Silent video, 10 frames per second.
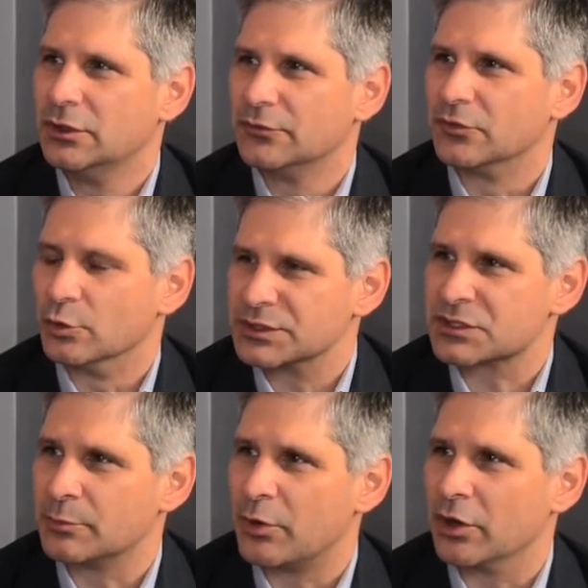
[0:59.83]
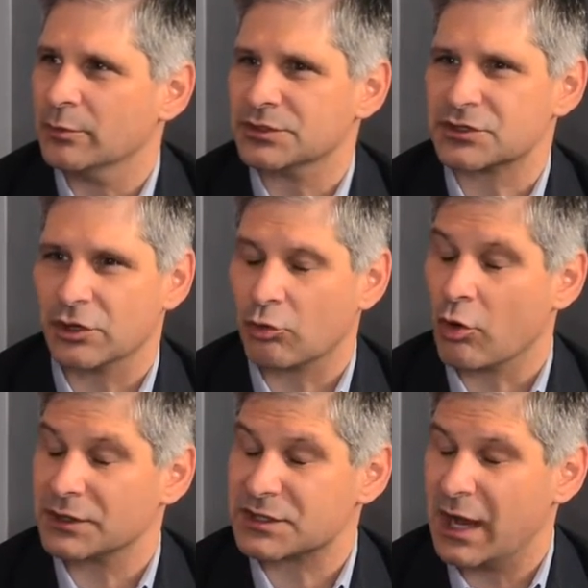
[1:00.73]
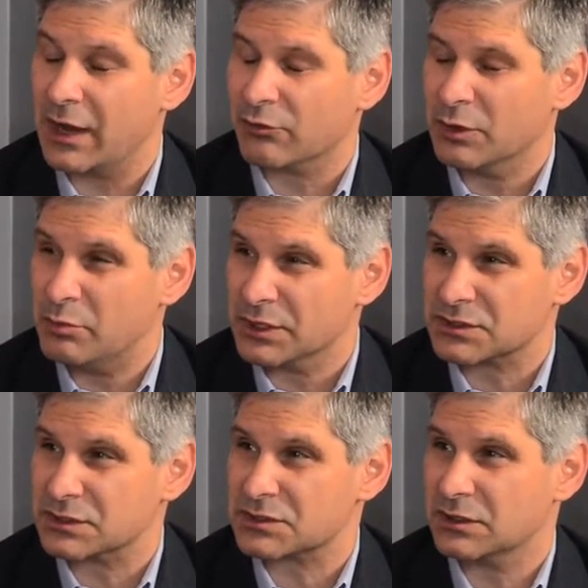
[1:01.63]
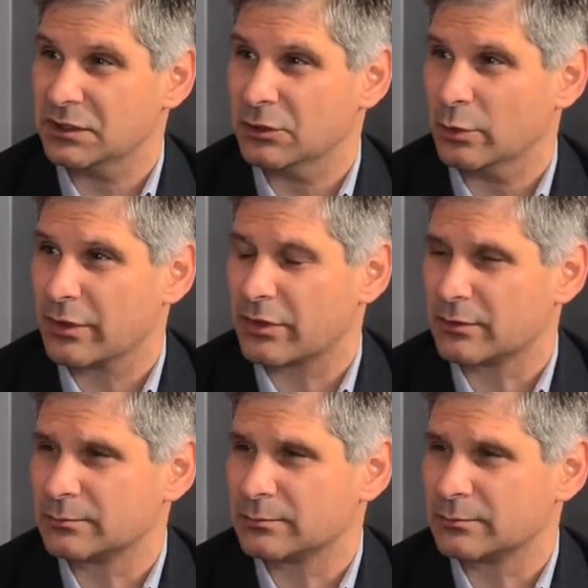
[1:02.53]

for risk departments across every business to deal with.